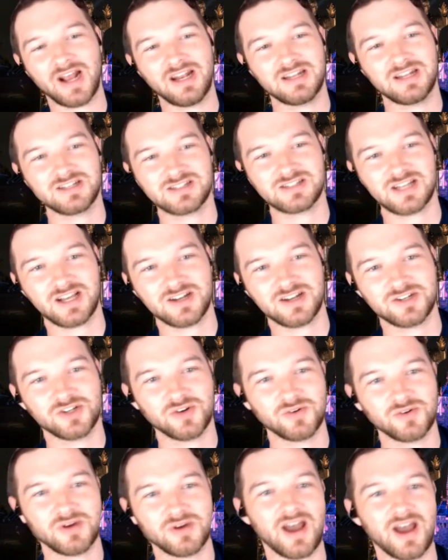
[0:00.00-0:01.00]
and such like a
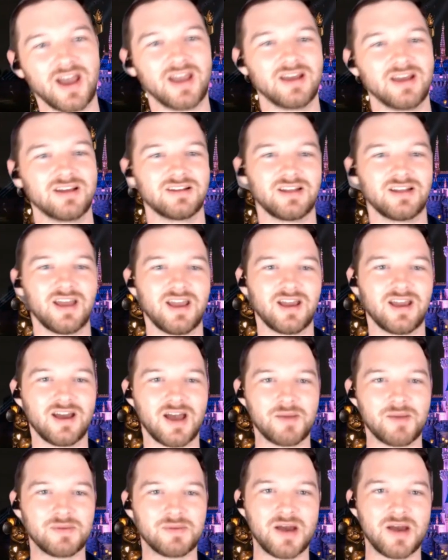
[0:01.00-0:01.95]
chill guy like yeah.